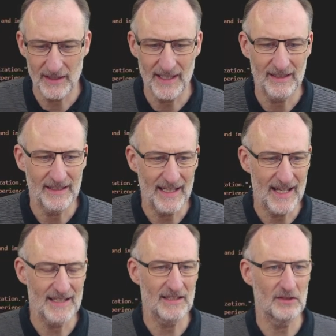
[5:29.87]
in the
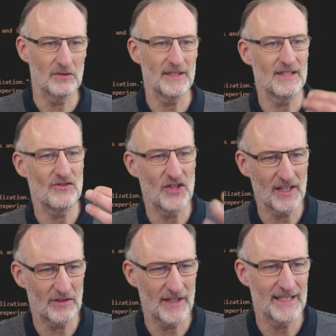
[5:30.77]
end. So it
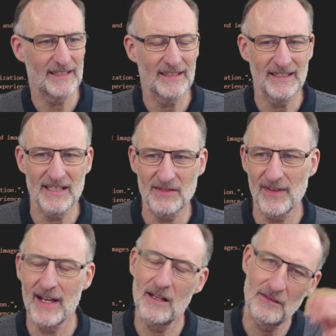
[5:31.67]
generated this
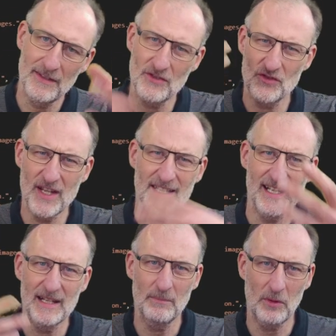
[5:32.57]
file, which then
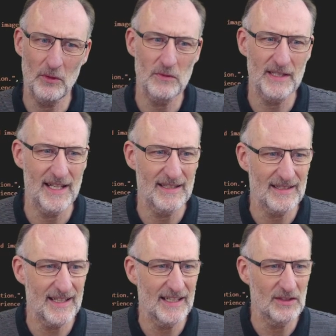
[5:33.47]
I
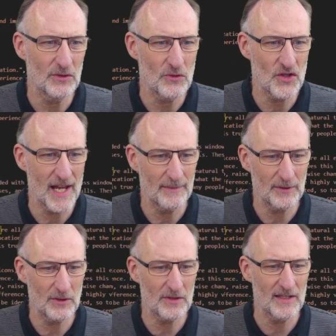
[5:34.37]
processed into
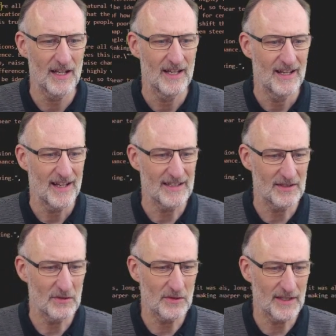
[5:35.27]
chapters. And
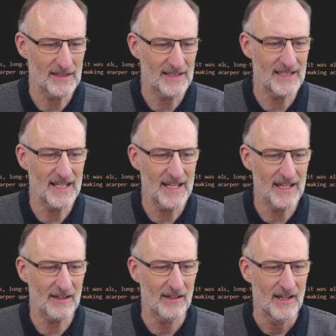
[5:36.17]
so you can see
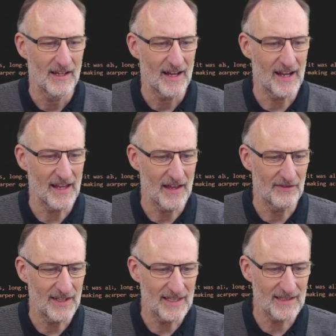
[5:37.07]
here, I
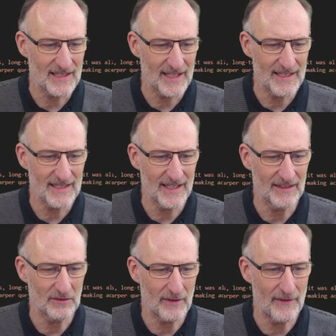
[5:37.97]
have insights
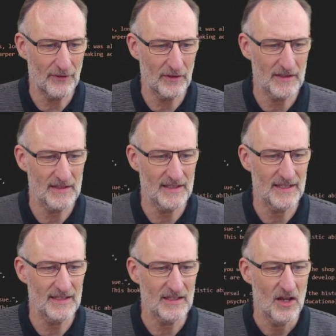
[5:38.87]
and
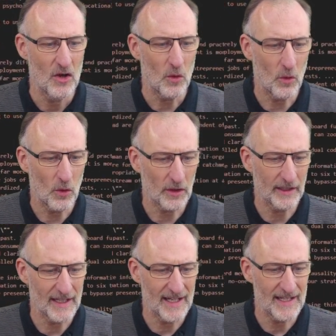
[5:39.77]
references
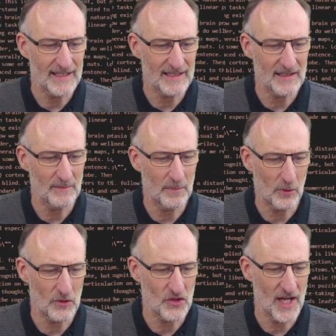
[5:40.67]
organized
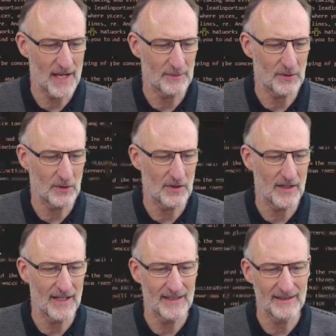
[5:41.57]
per chapter,
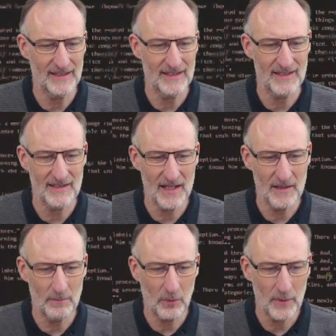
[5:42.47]
and it's a
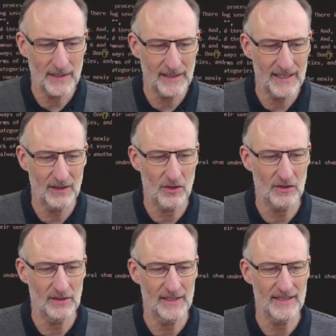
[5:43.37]
pretty
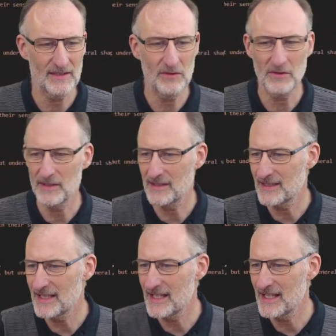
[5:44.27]
long list. So you can
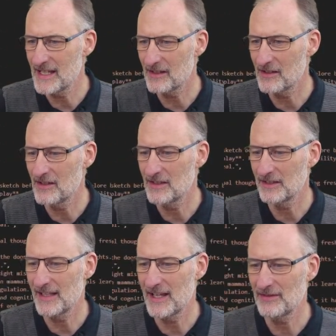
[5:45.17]
see here on
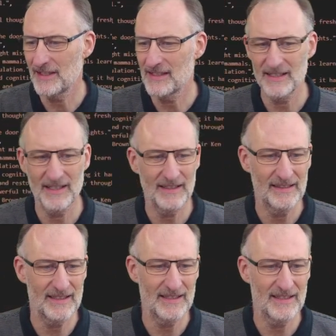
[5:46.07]
the left-hand side,
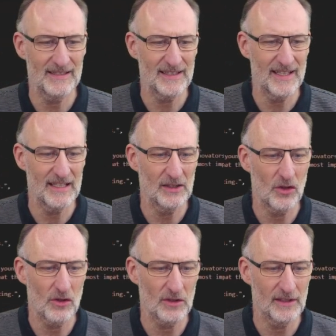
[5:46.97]
this is a
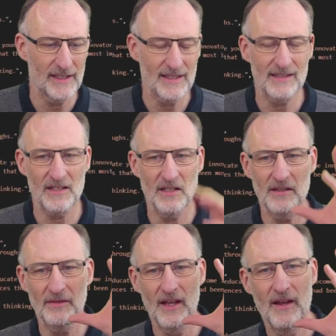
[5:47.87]
long list
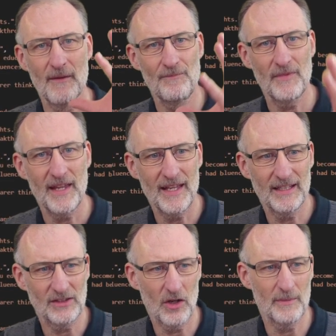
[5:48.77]
of
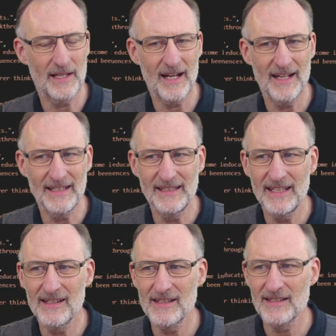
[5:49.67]
atomic
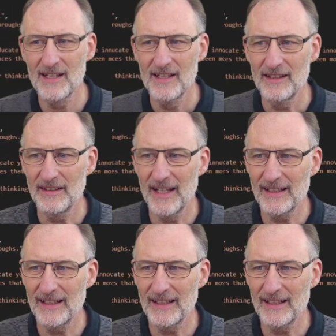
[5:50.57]
ideas that